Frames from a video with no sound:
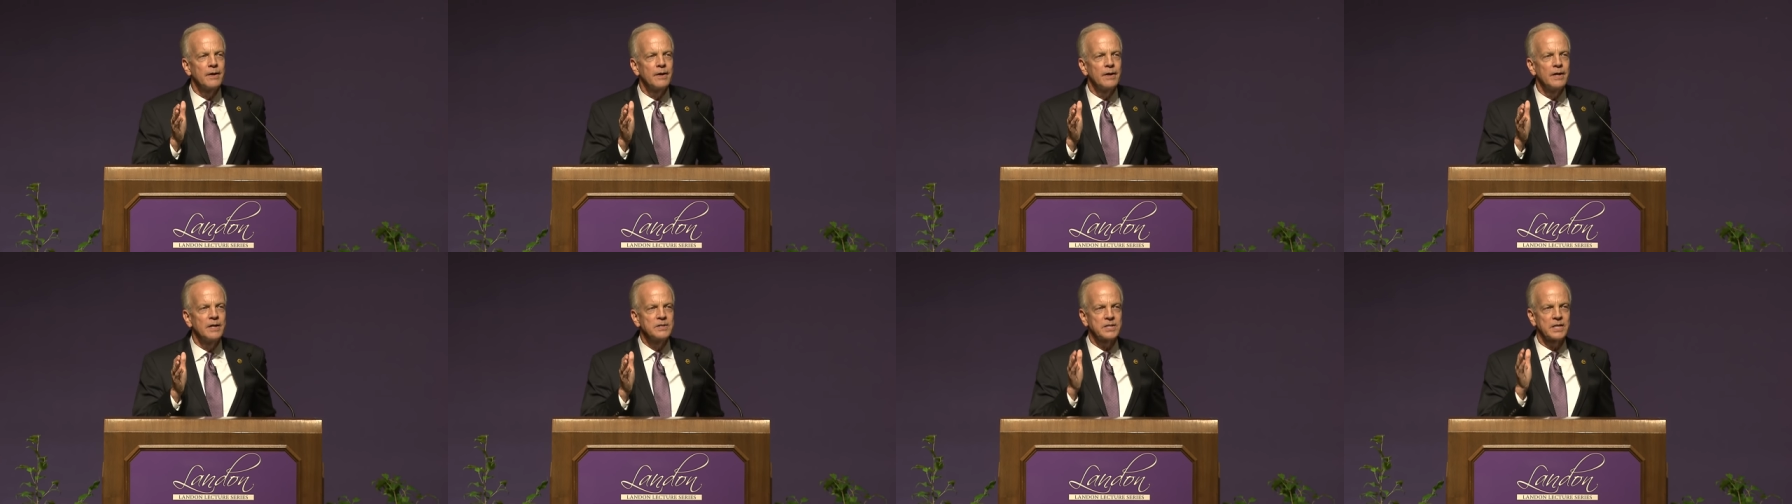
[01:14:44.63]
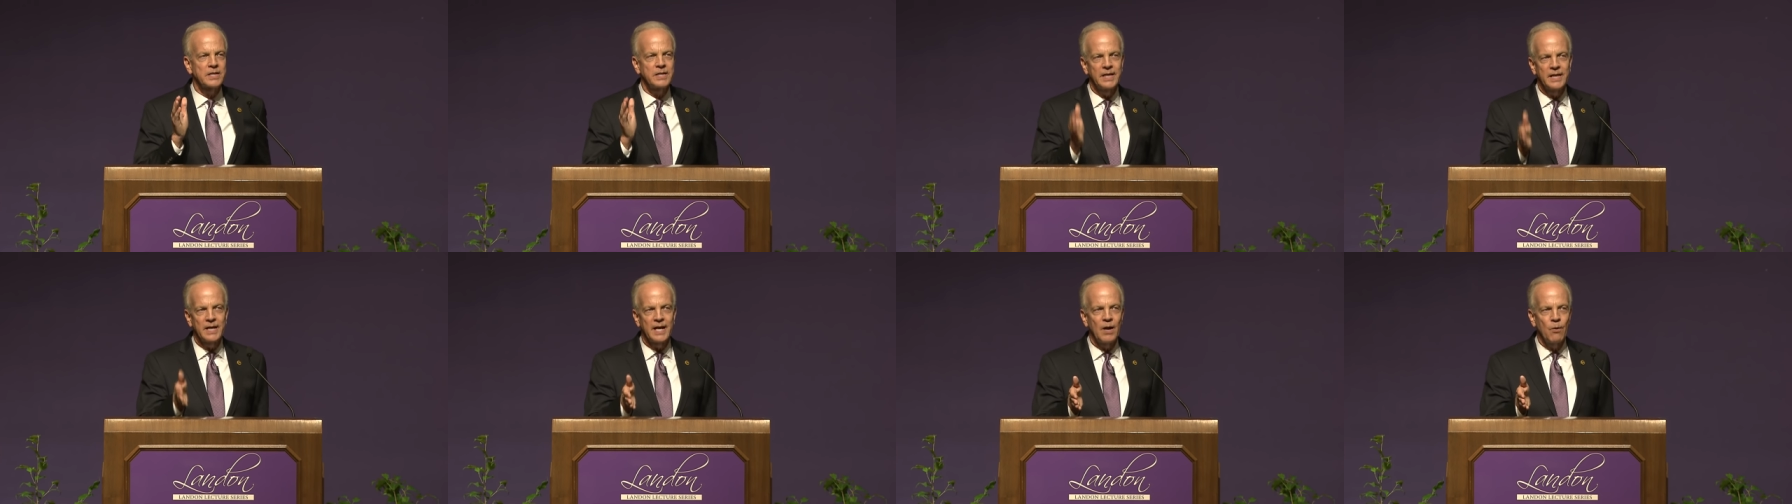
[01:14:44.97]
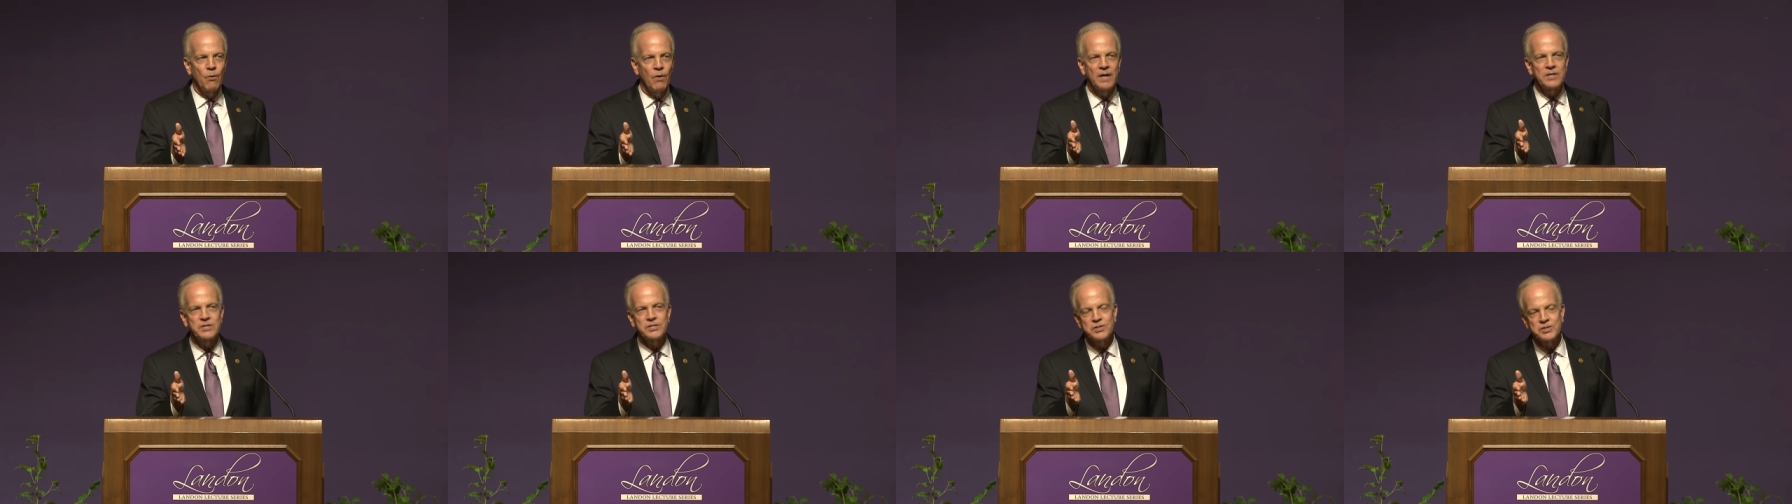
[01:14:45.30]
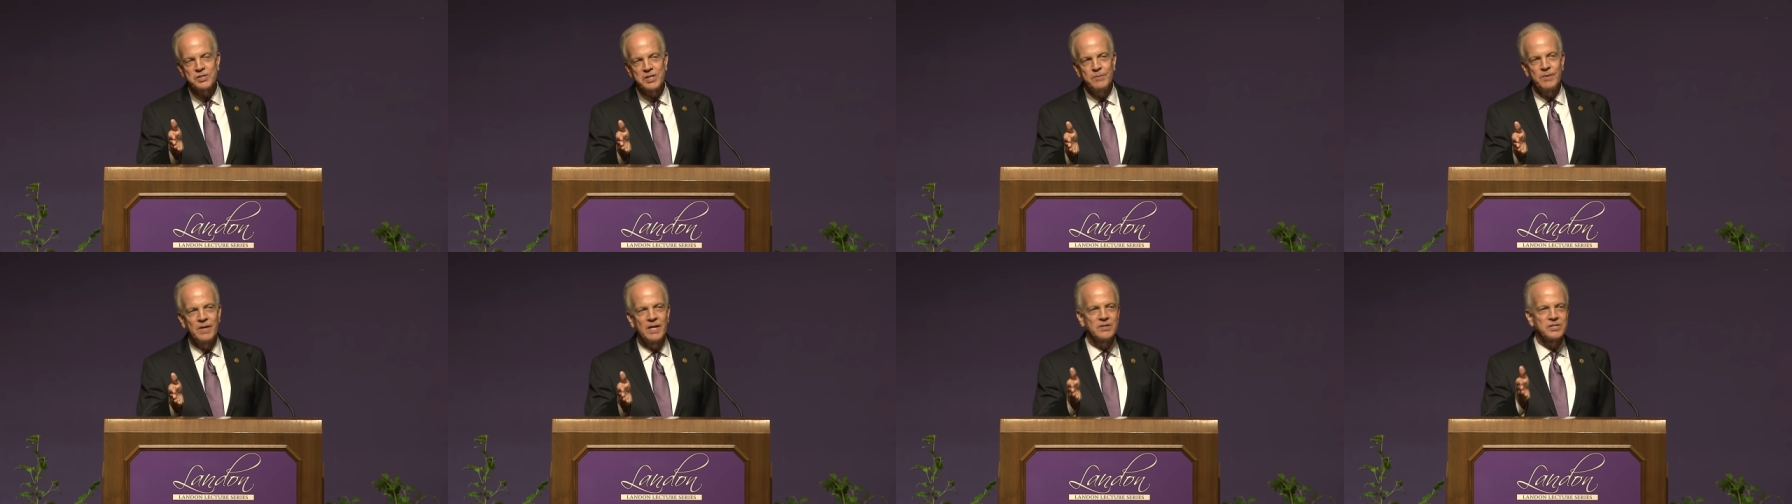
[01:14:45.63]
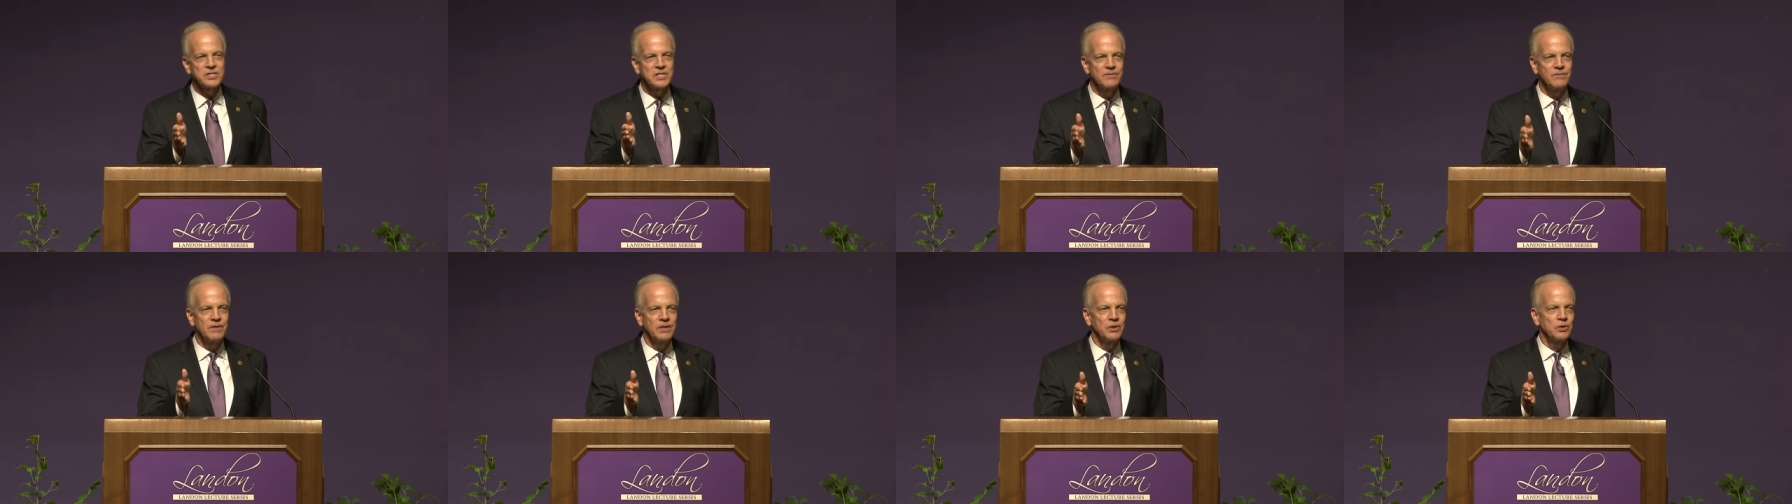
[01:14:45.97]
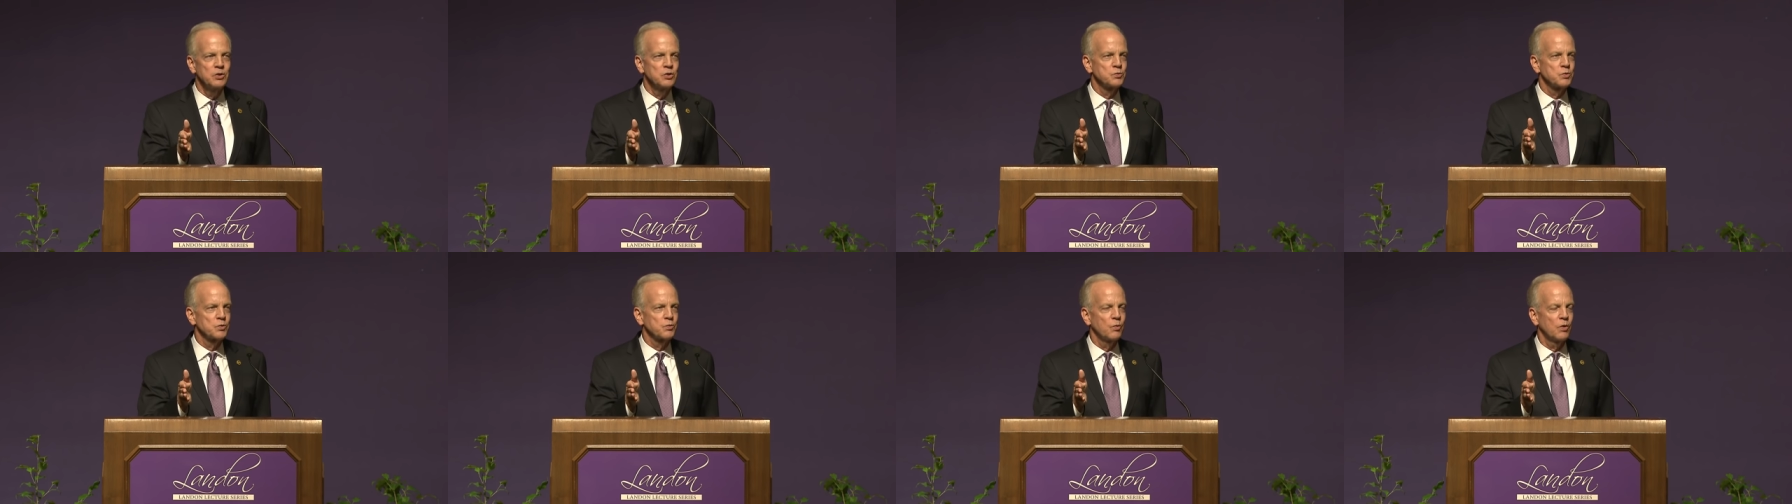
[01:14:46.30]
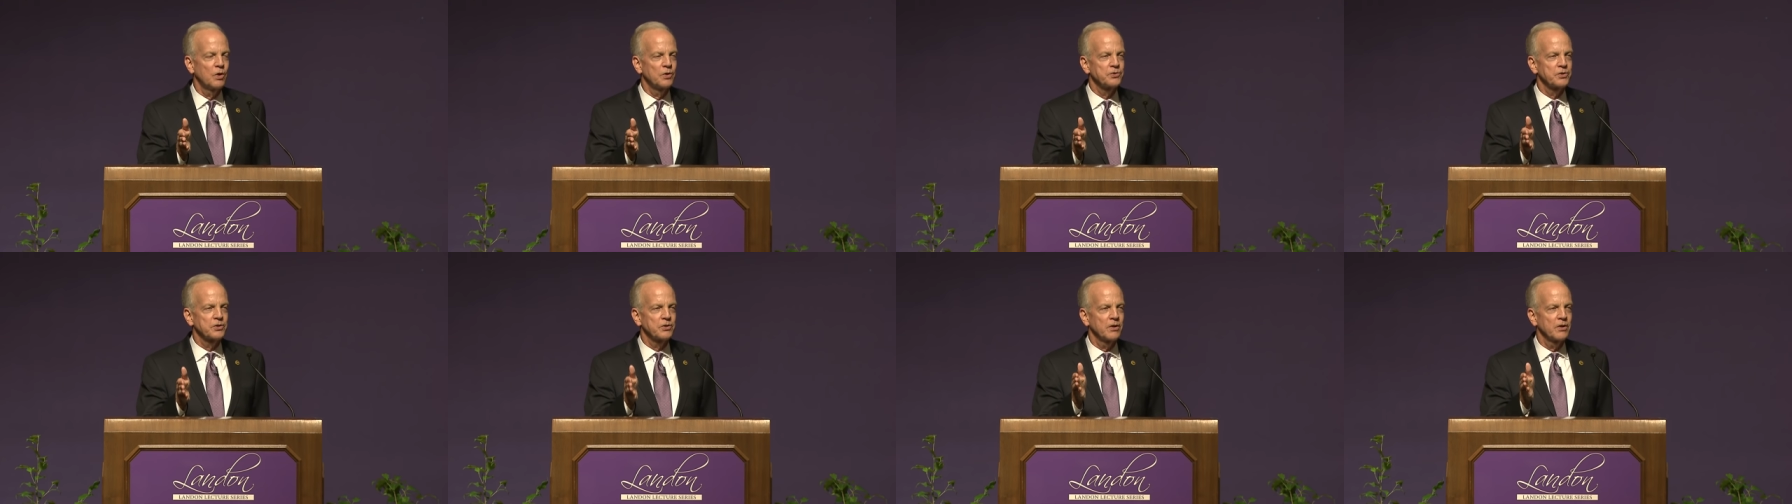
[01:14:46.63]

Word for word: As a kid, I watched the CBS Evening News with Walter